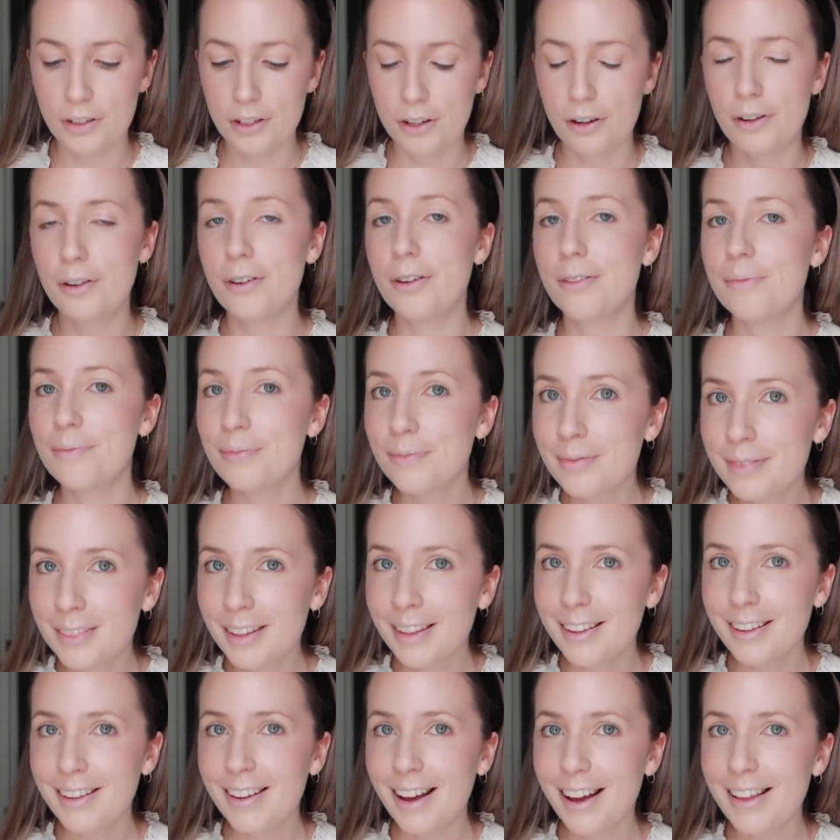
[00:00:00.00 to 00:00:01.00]
So
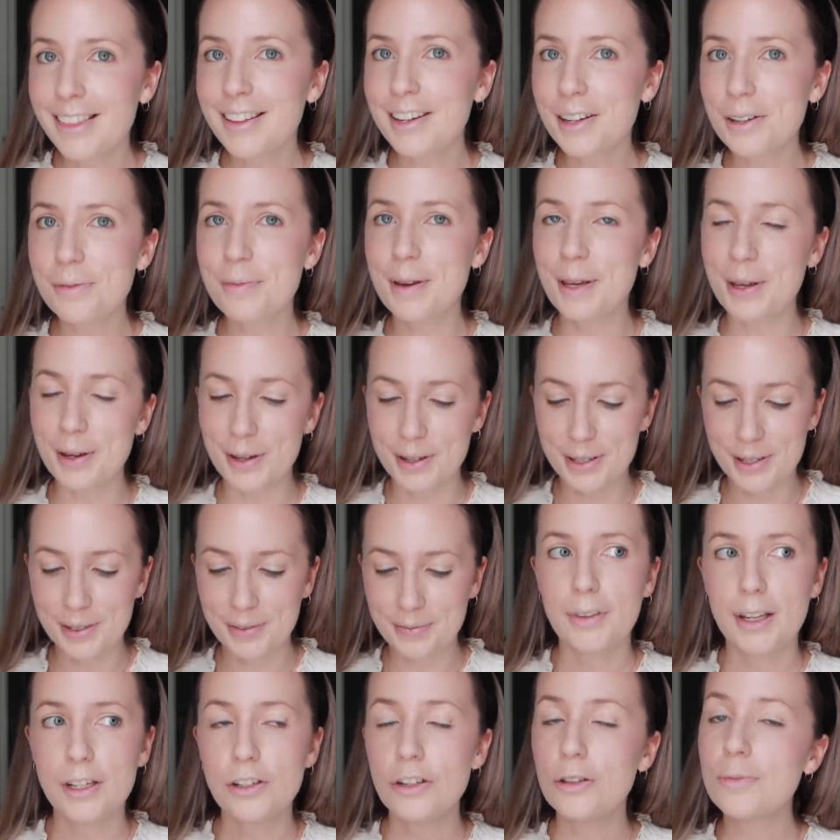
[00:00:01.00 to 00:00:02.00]
I think it'll be good.
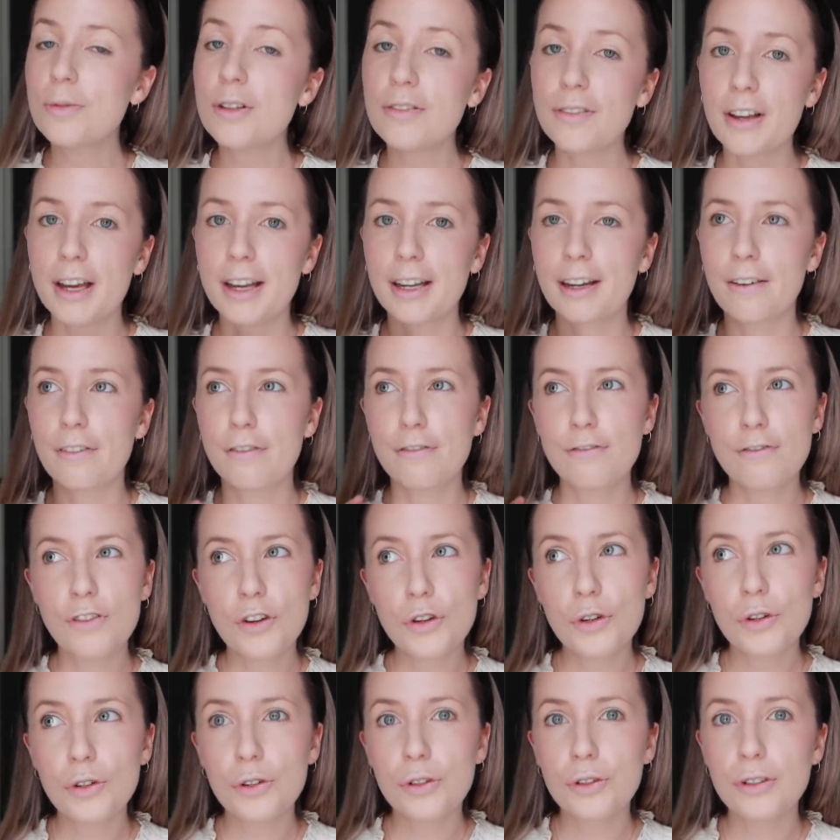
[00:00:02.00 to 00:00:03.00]
In terms of like
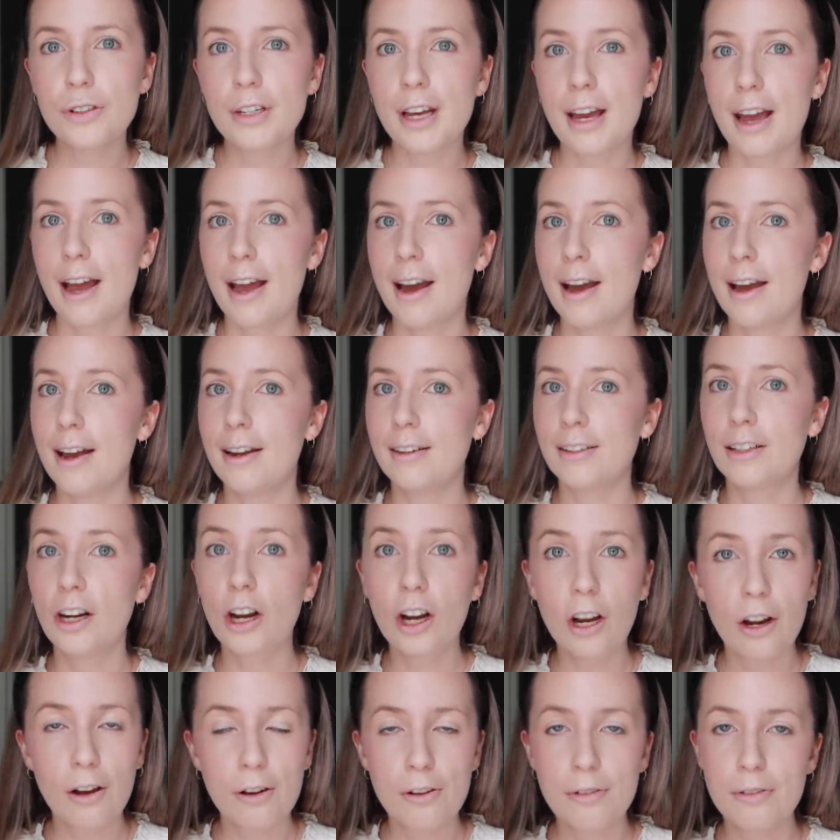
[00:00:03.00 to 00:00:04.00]
food and
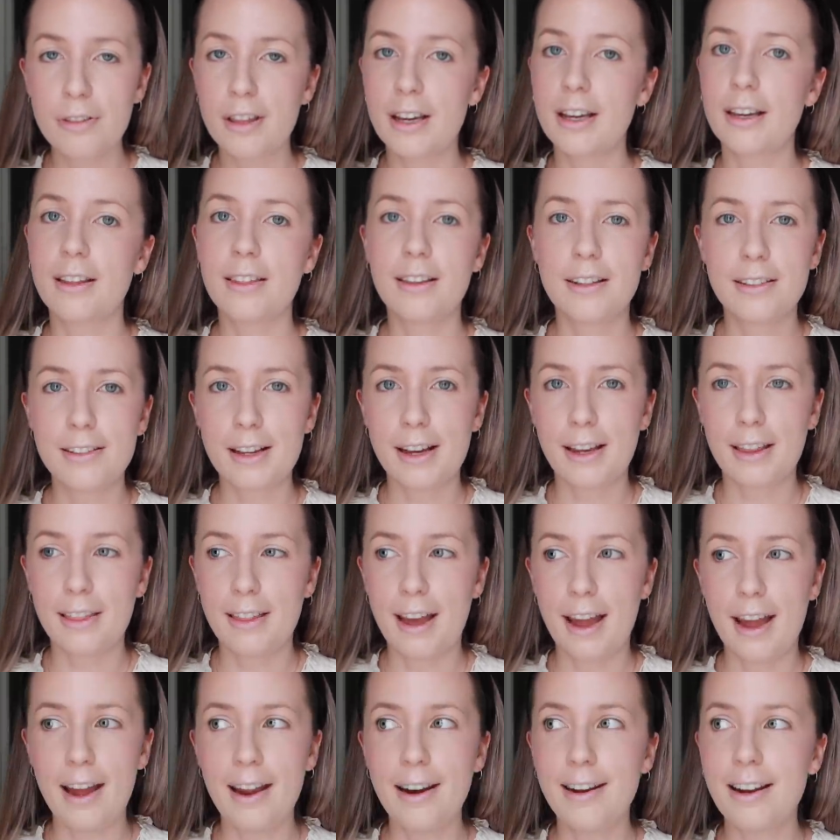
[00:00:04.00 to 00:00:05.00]
clothing and things like
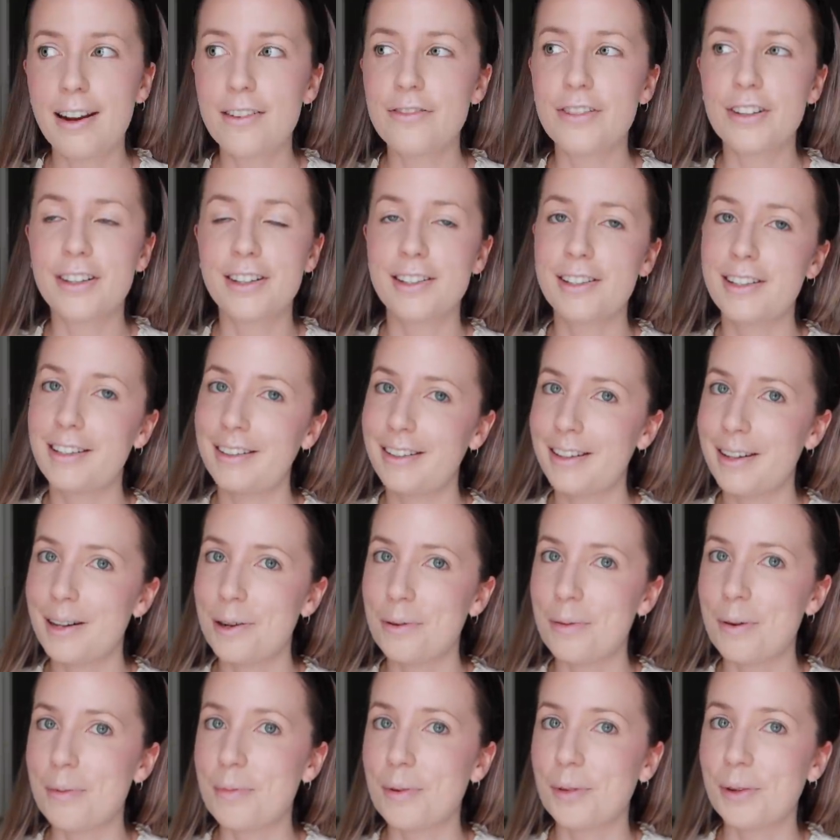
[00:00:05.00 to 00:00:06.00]
that, everything's a
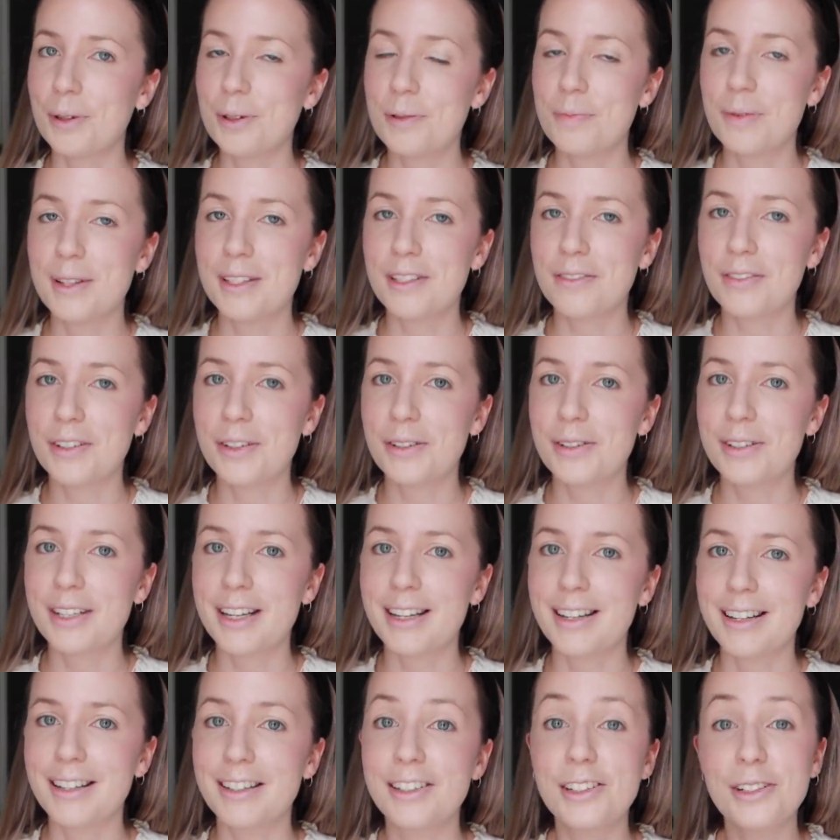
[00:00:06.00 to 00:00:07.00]
little bit more expensive in New
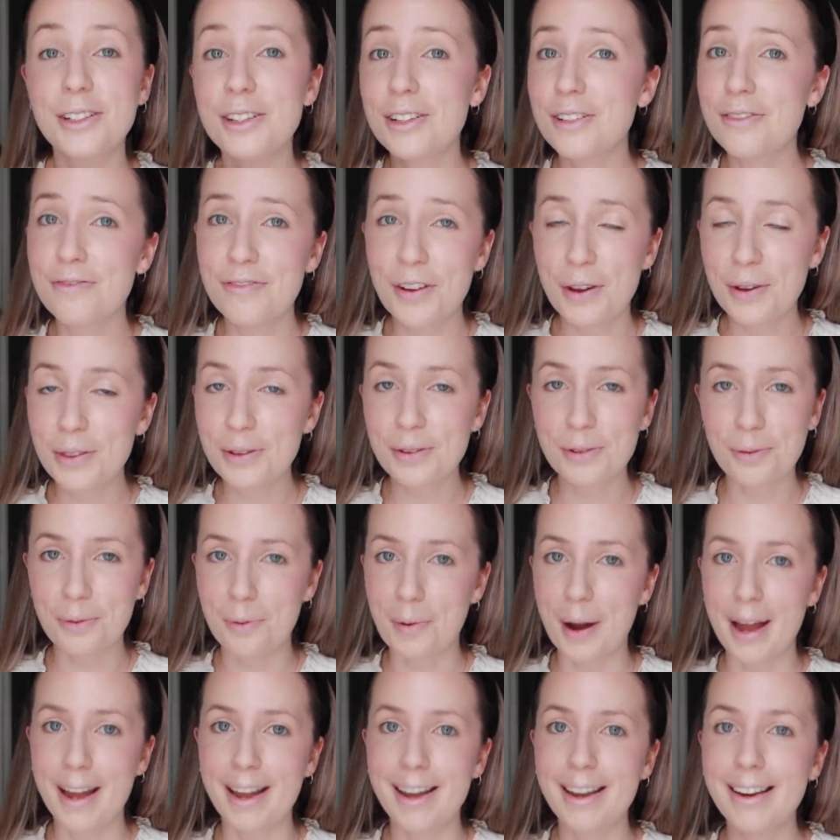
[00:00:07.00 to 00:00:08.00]
Zealand. Just it's further
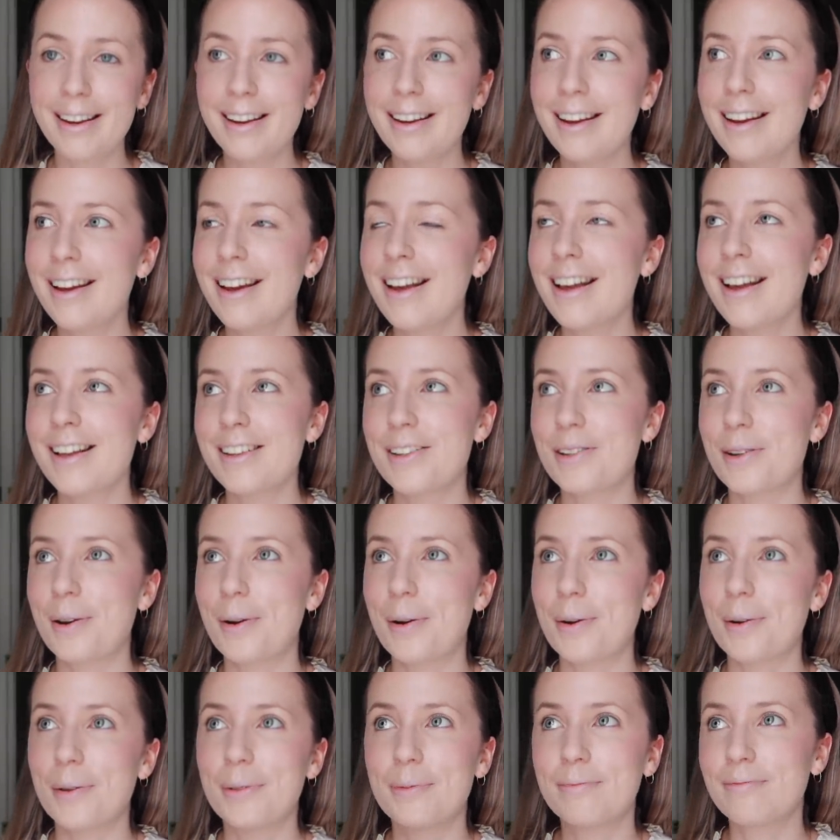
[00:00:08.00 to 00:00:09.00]
away,
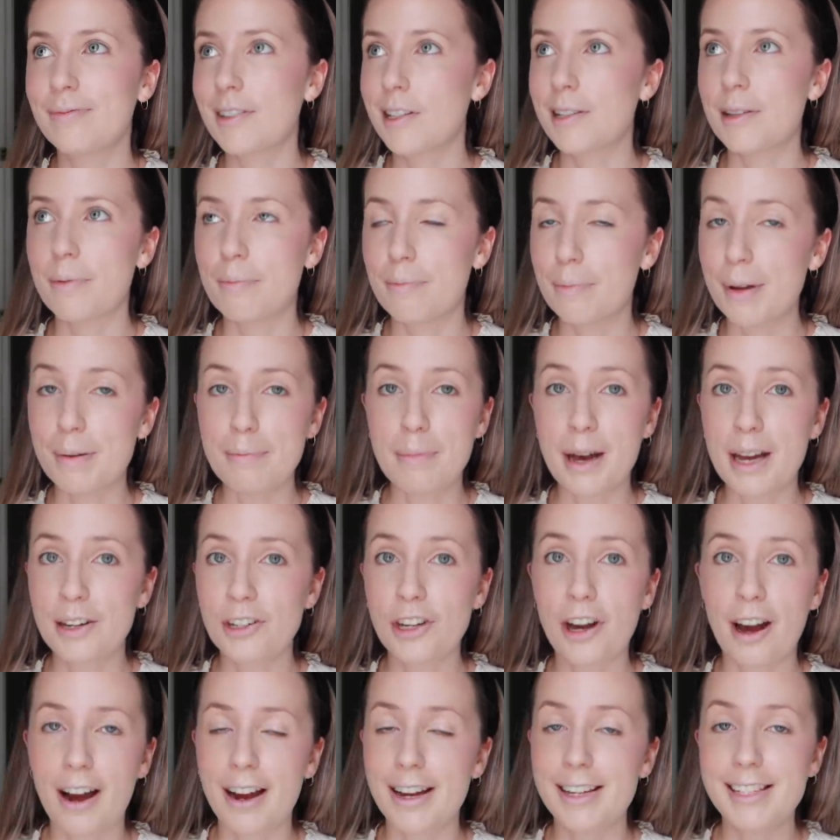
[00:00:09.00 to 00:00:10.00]
so there's a bit much
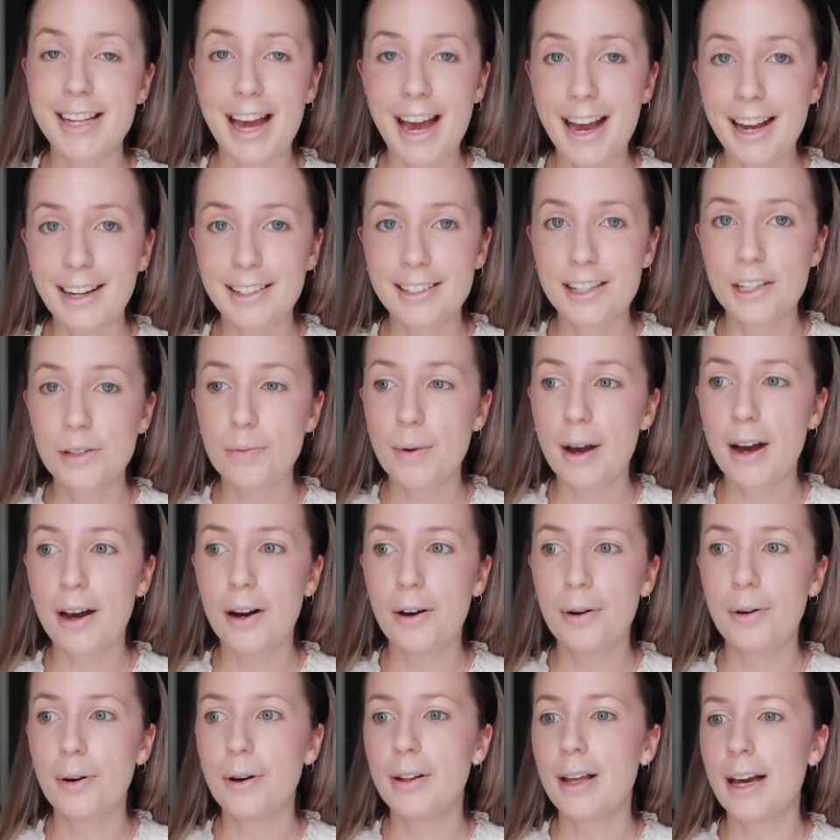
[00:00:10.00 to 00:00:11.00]
higher tax as
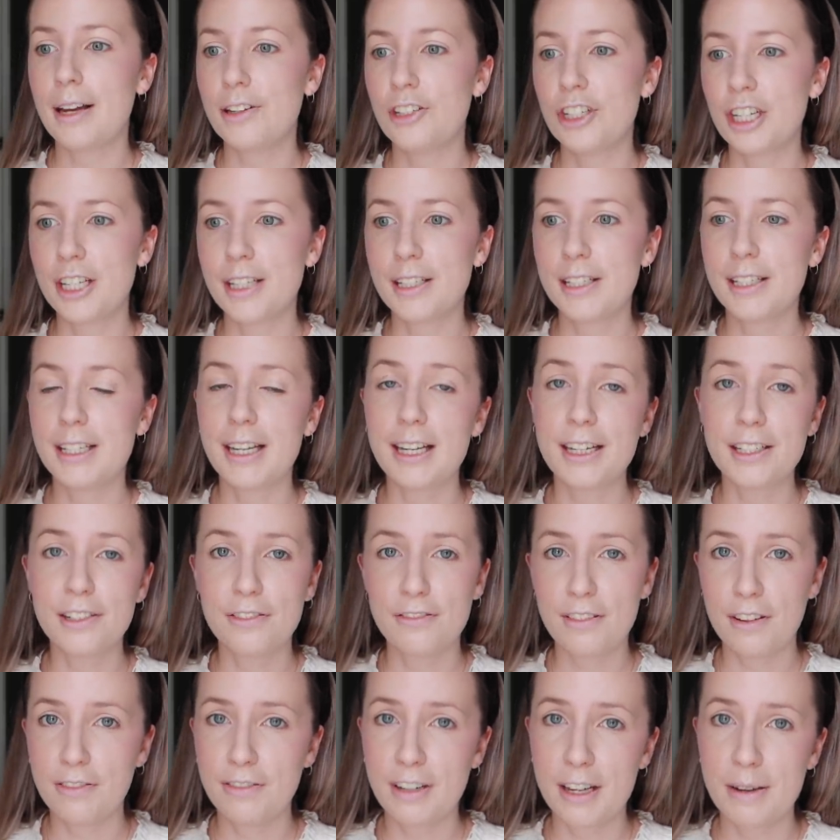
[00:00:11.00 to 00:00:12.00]
well. Our G S T is
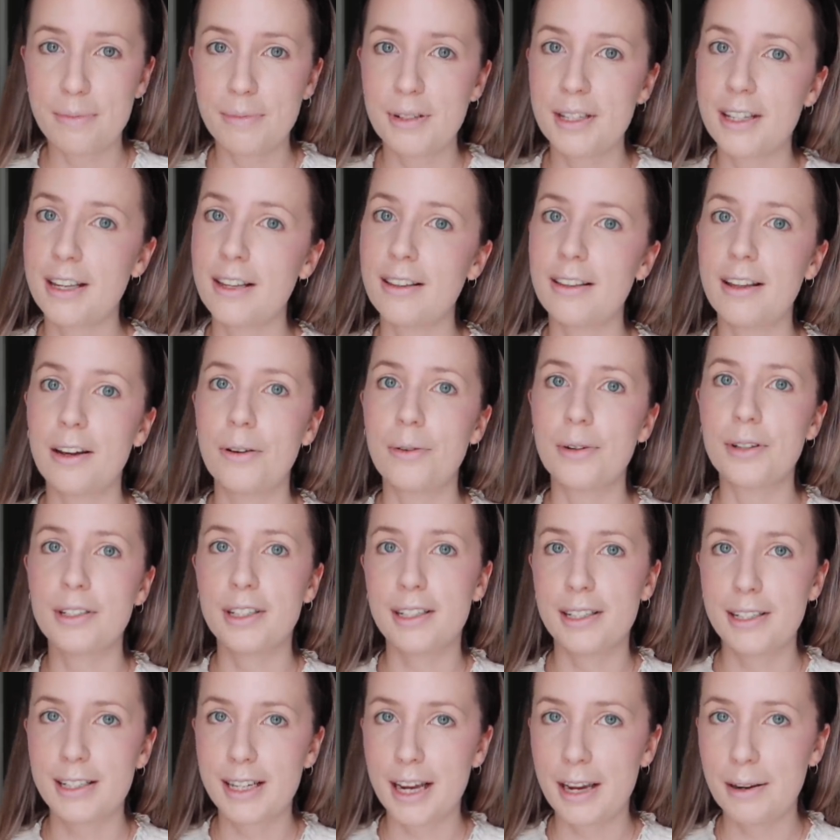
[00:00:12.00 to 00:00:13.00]
fifteen percent there, whereas
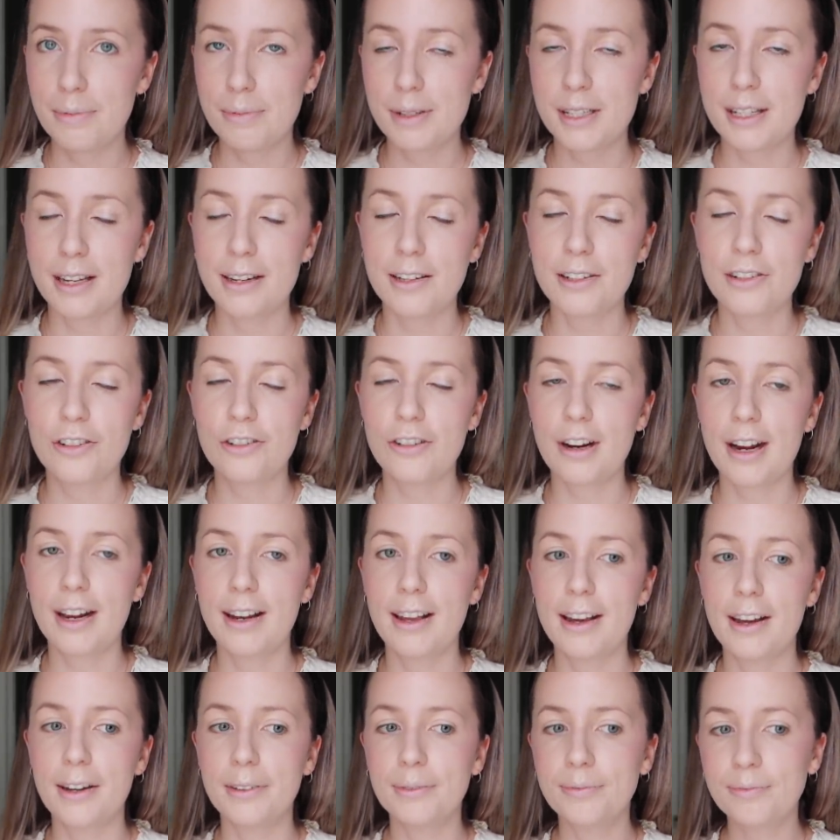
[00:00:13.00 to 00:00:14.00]
it's ten percent in
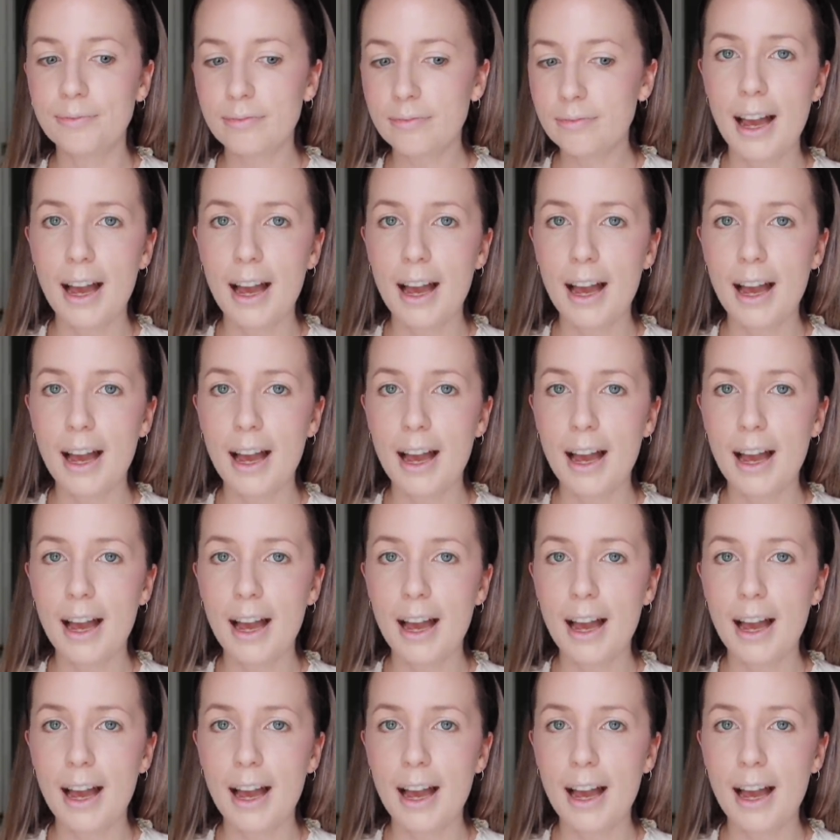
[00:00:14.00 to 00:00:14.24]
Australia.